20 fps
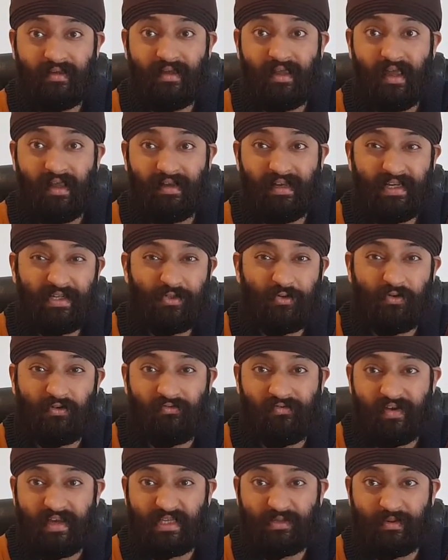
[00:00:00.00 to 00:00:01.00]
initial
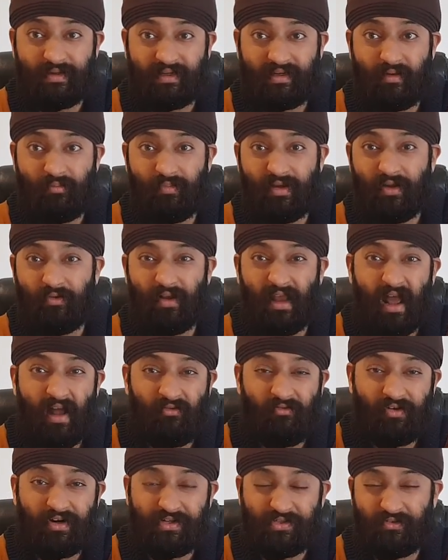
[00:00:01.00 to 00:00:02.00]
investment can be on
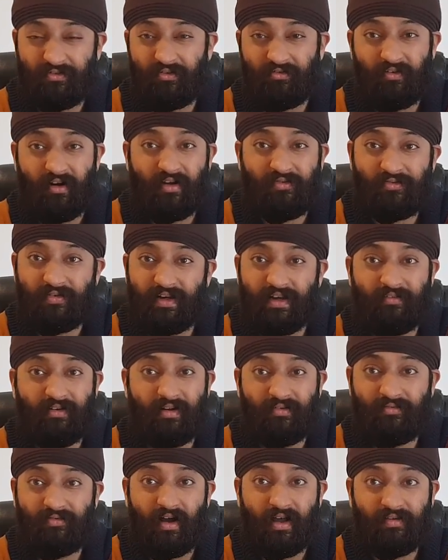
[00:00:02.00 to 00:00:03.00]
average of roughly
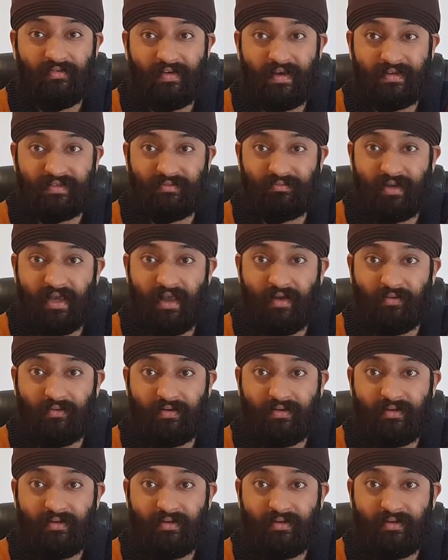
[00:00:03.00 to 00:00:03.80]
around £5,000.